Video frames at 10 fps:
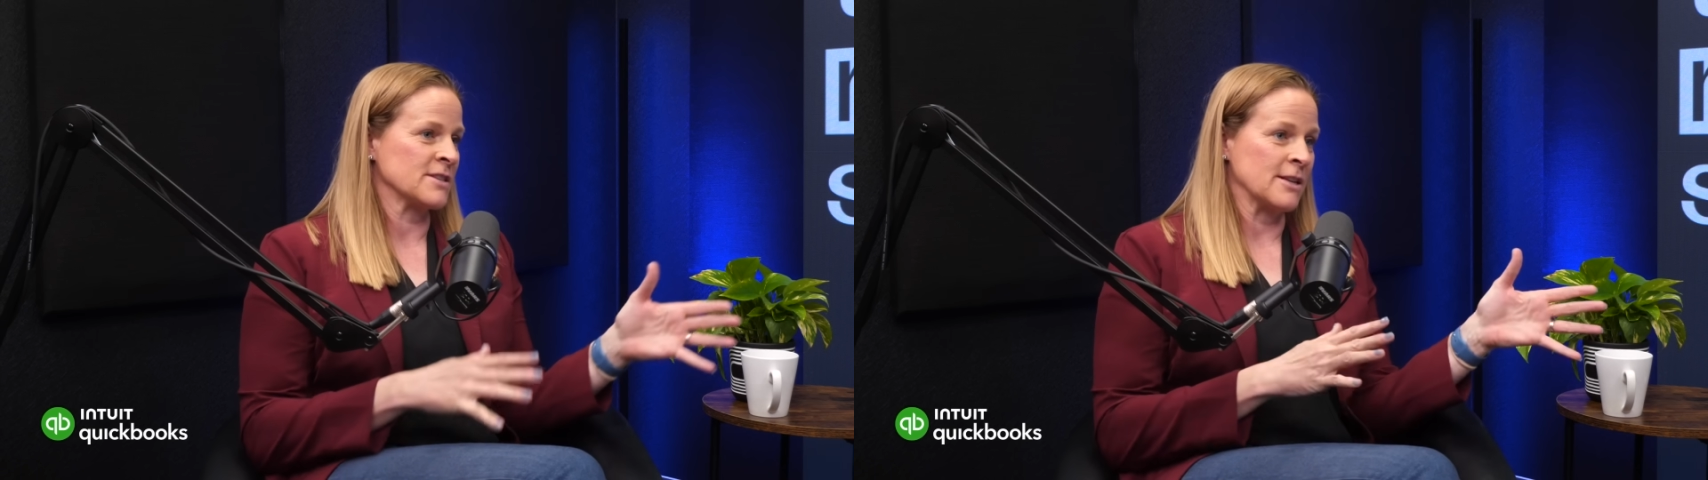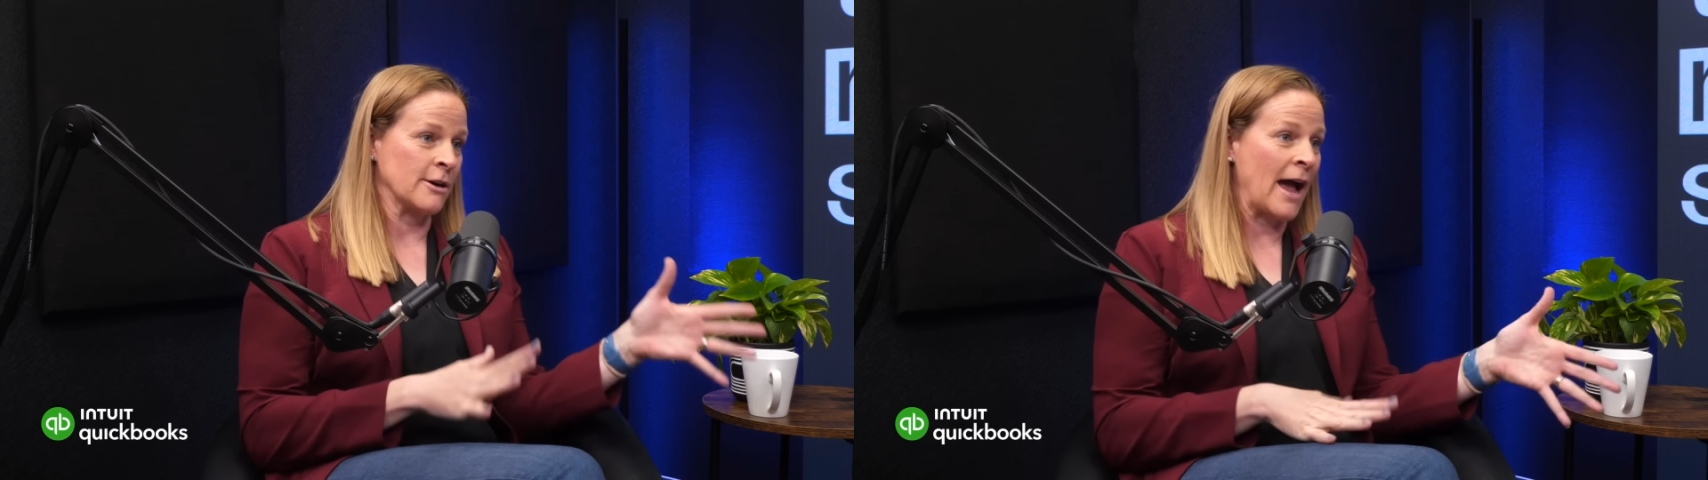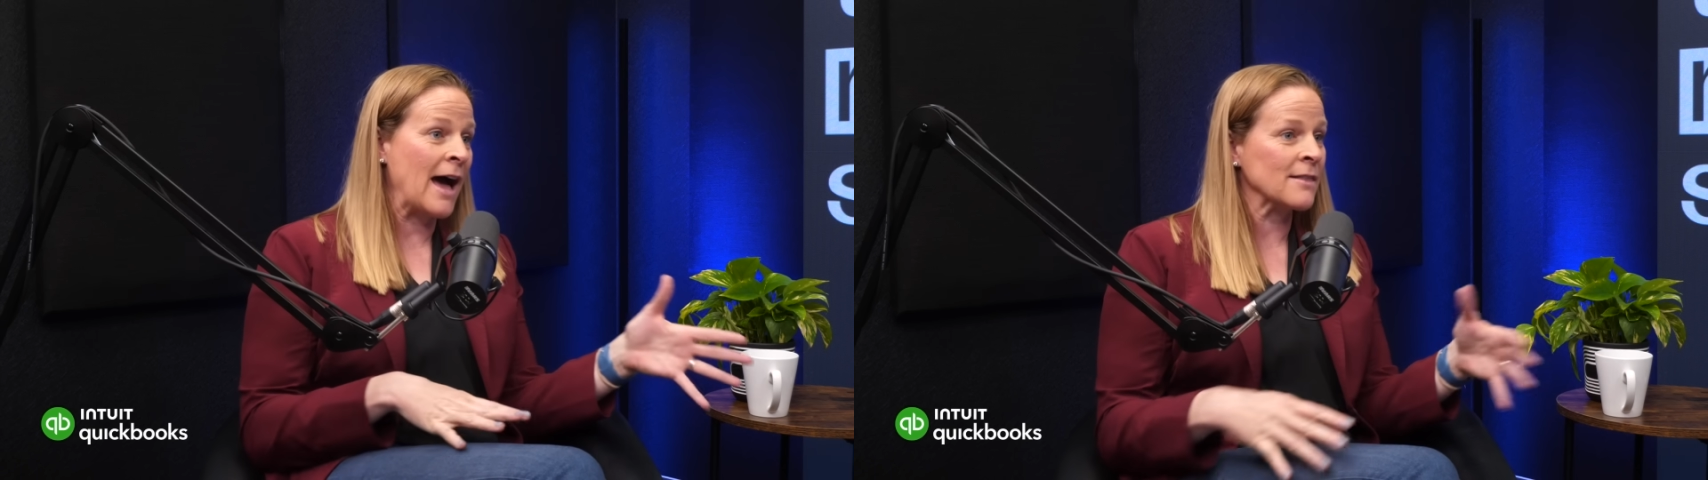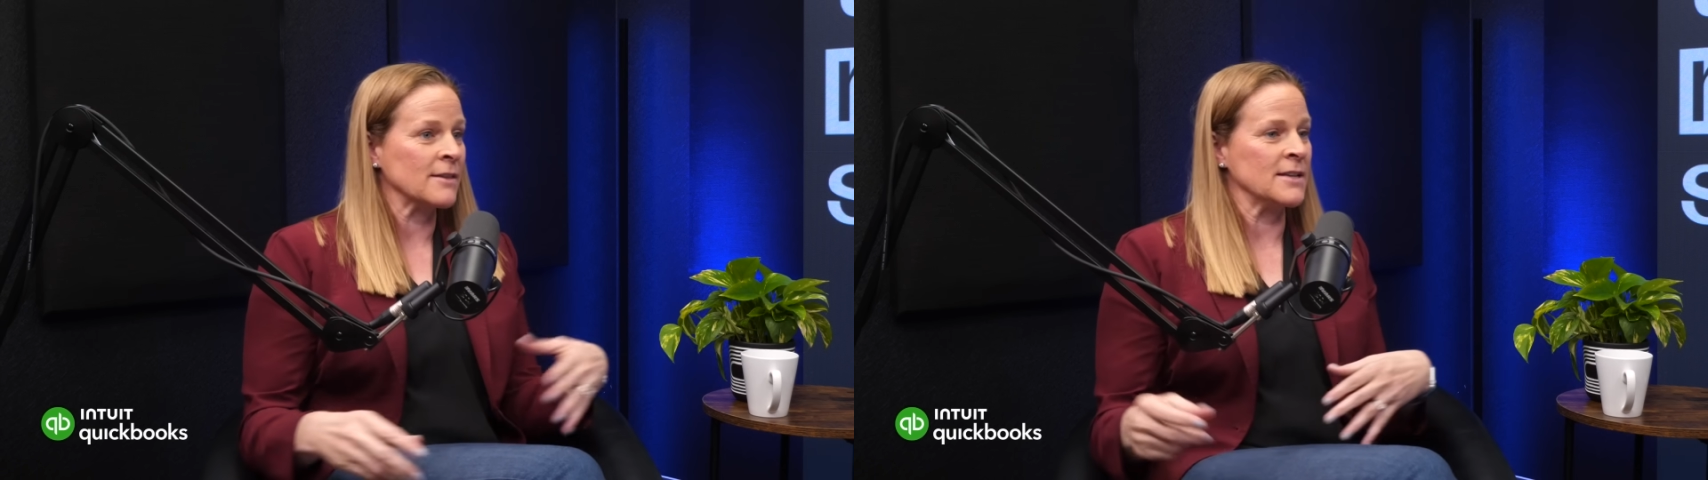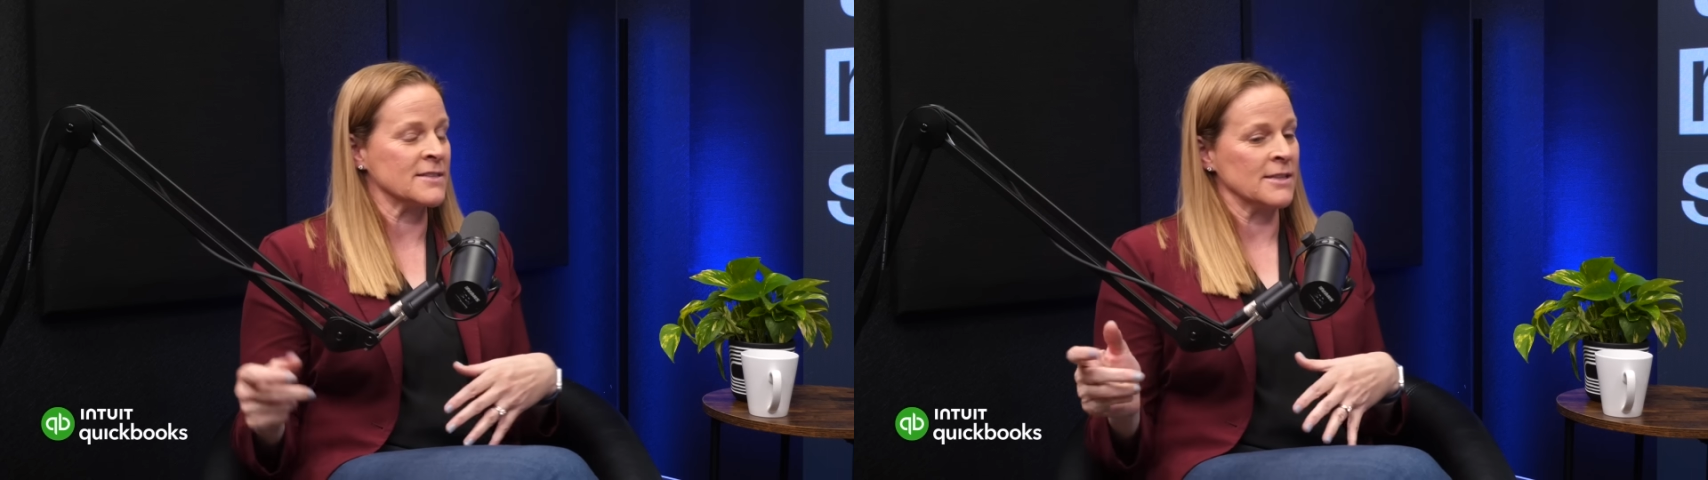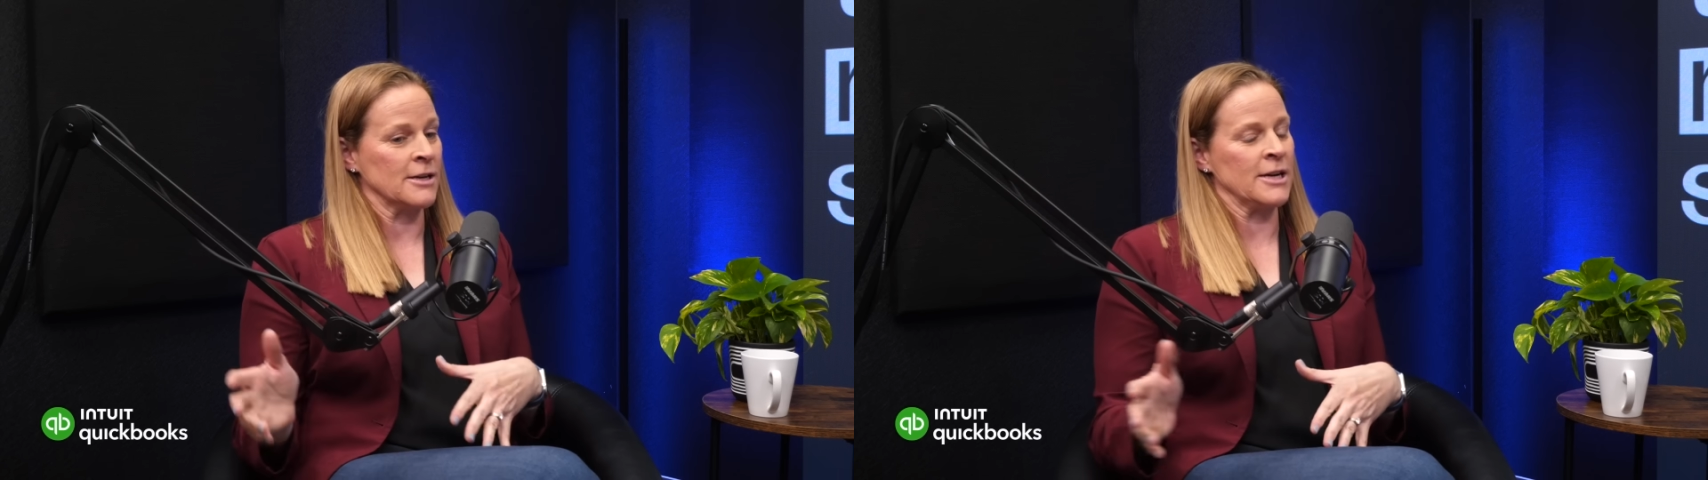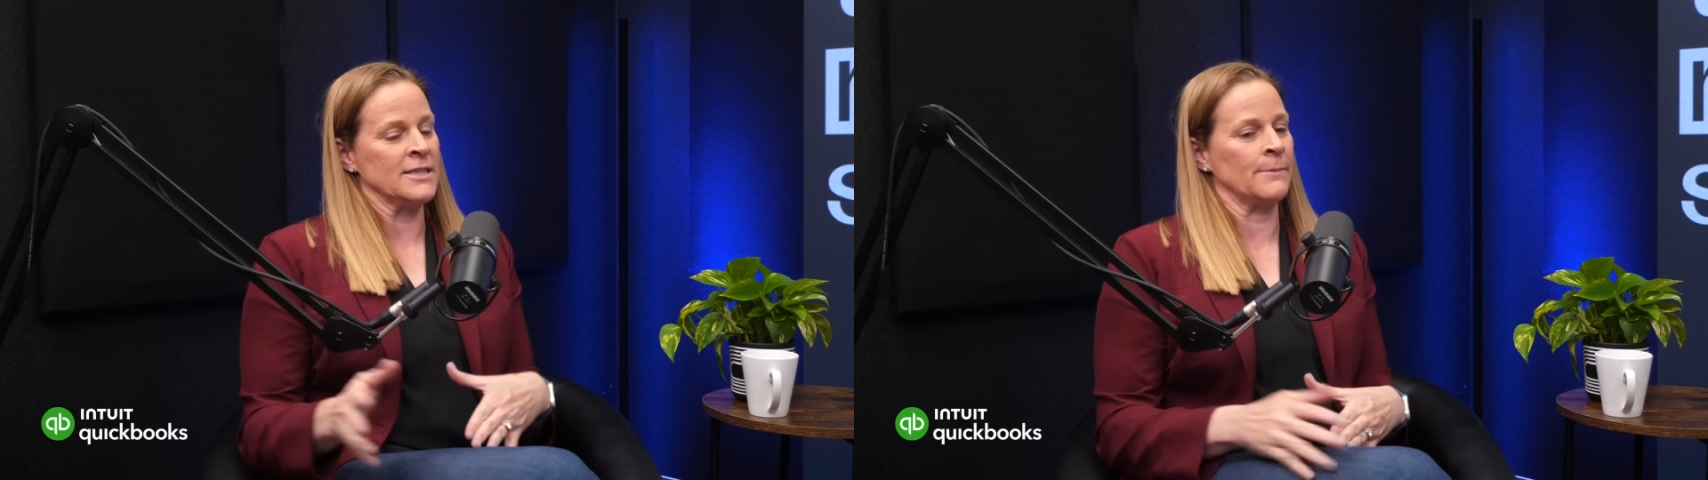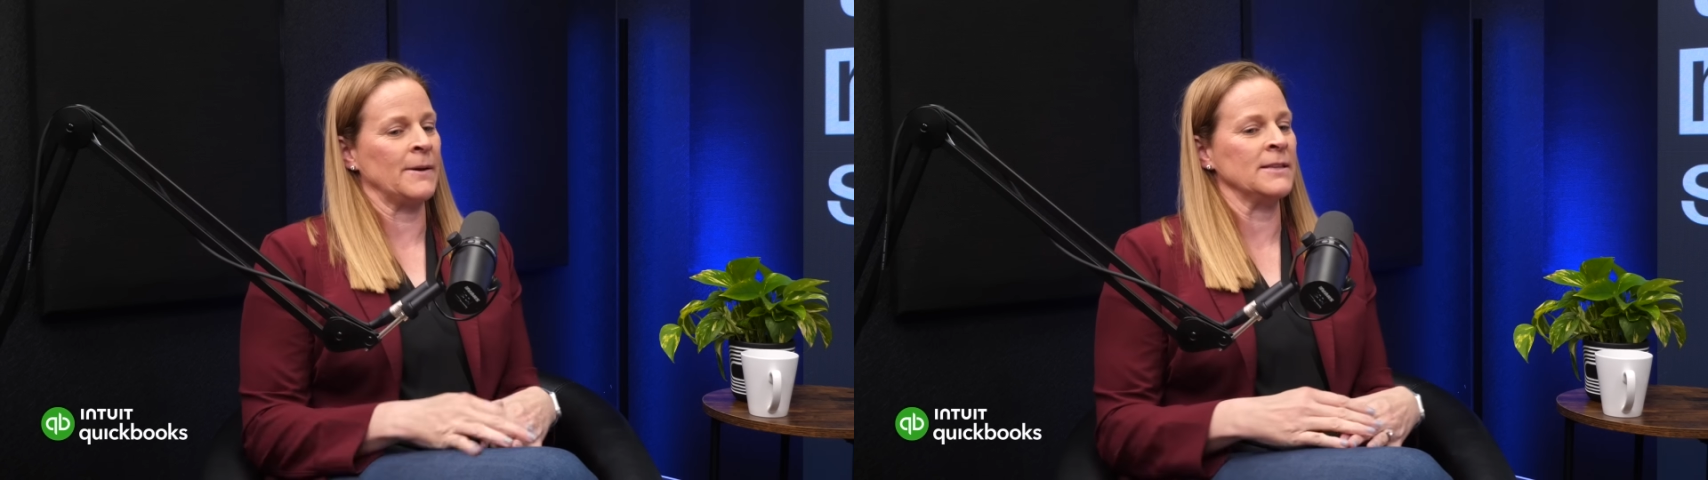and our athletes and our
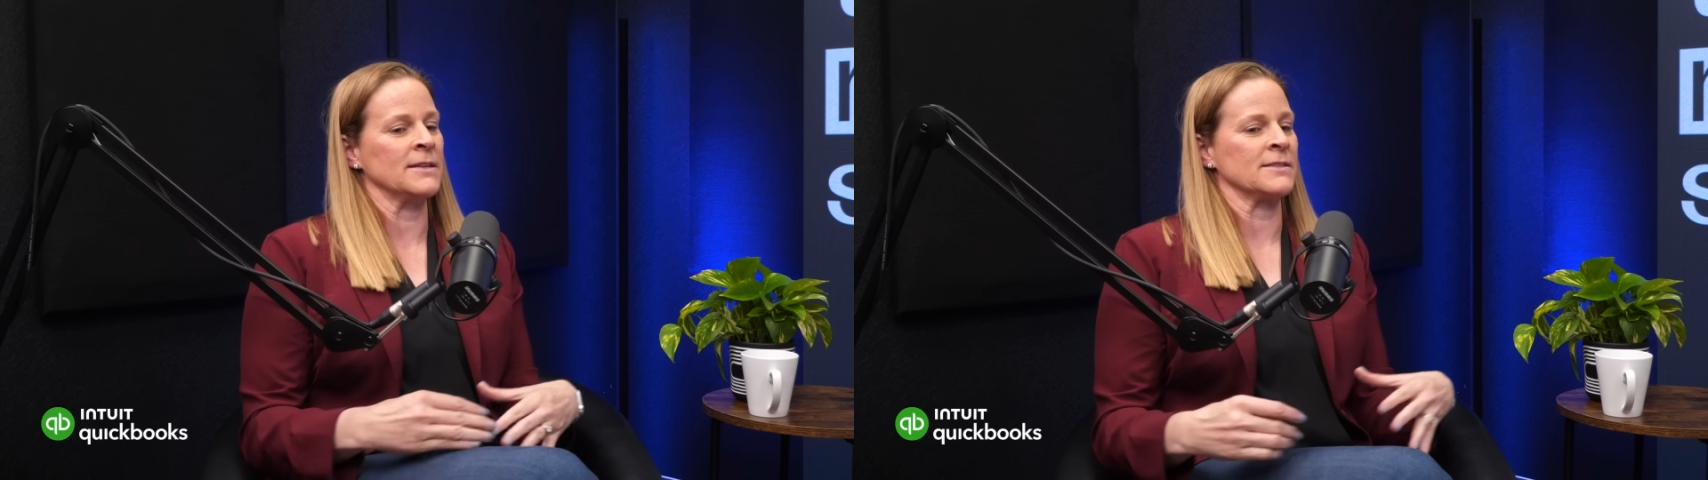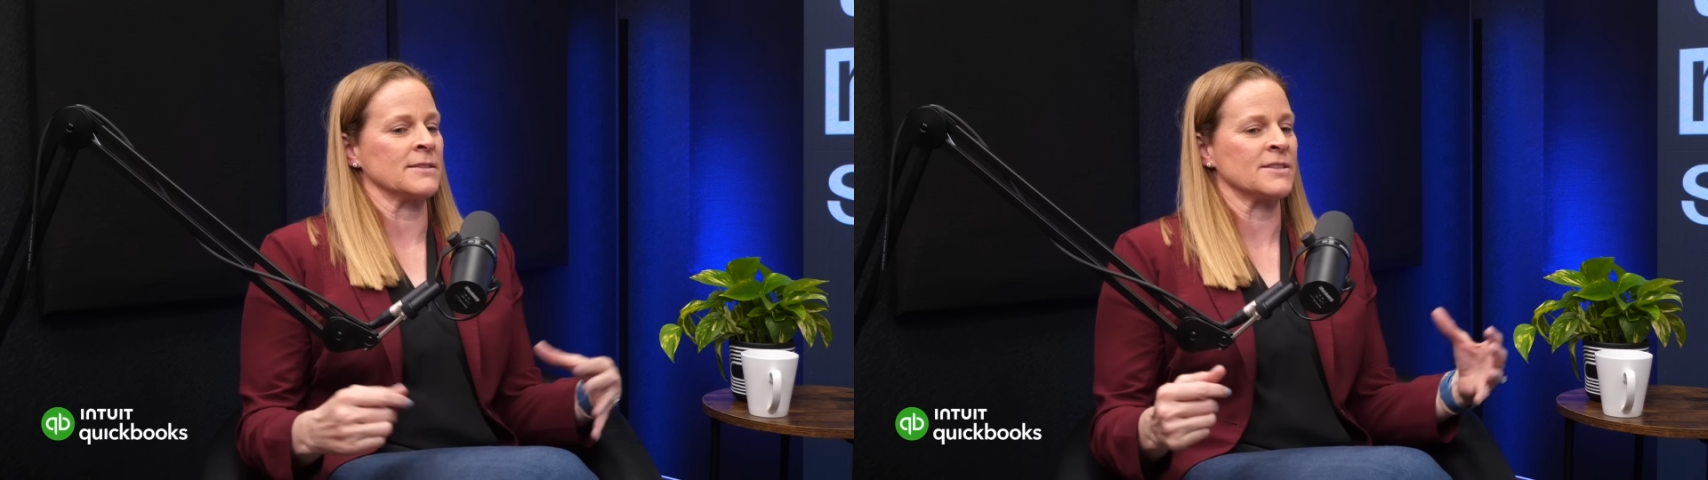independents.